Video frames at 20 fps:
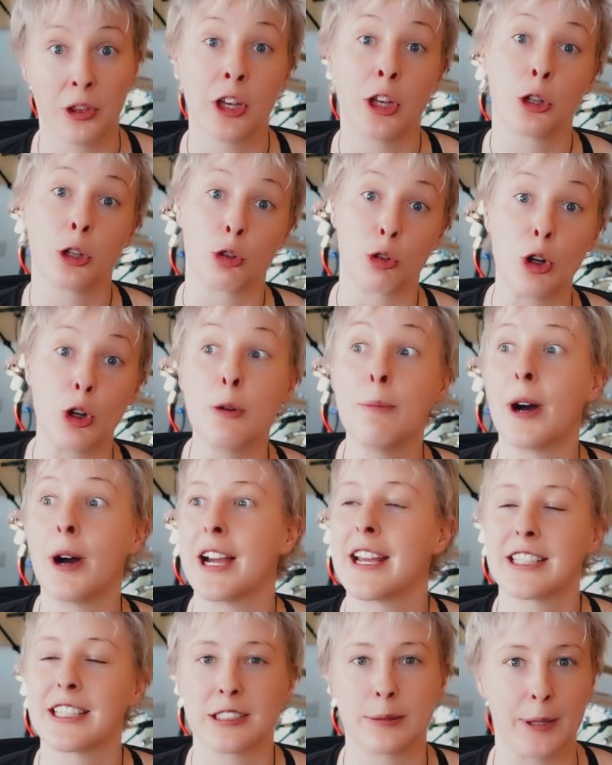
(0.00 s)
through my
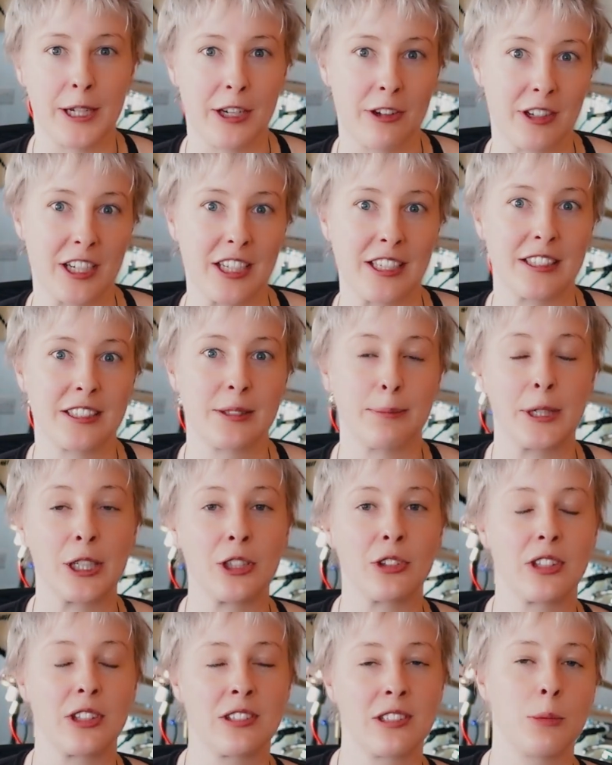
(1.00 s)
experience, because
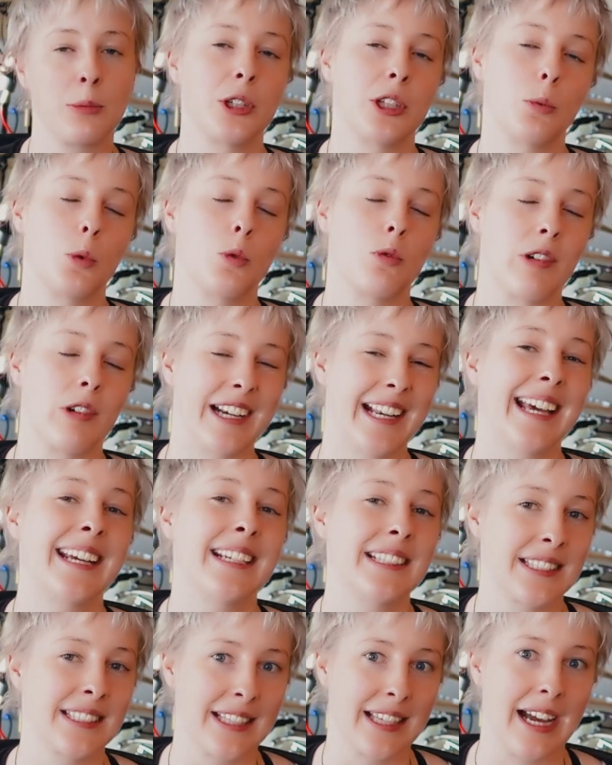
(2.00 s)
there's someone that will relate
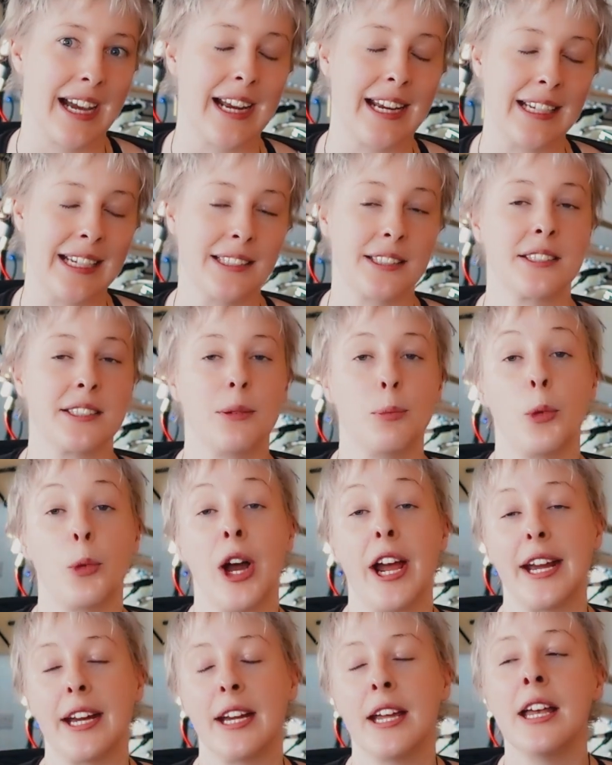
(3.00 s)
to that in some
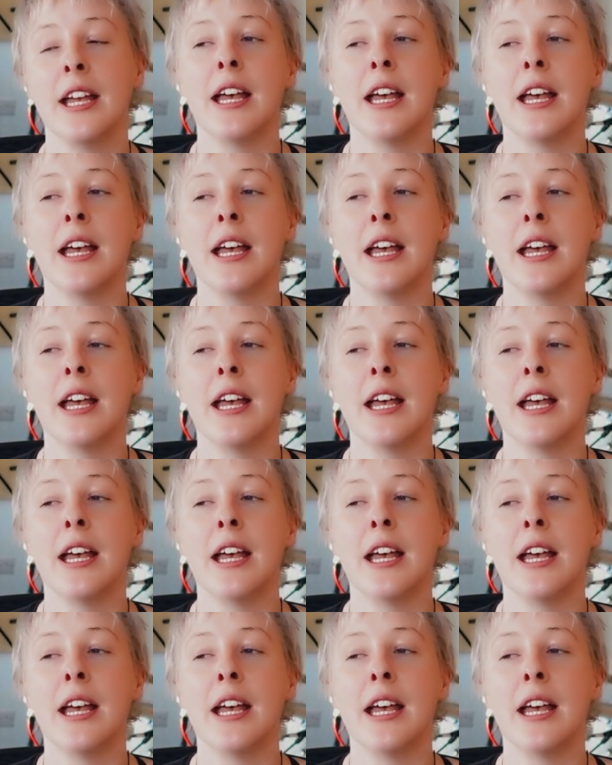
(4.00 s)
way.